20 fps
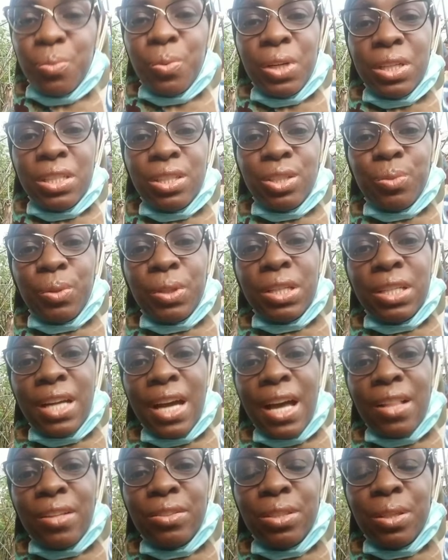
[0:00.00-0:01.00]
One is
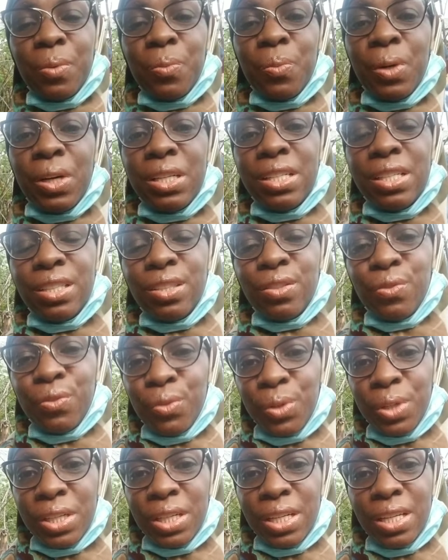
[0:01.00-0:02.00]
$20 and one is
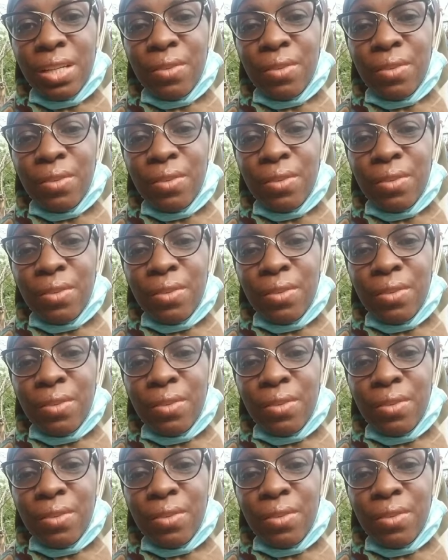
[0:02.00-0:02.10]
$40.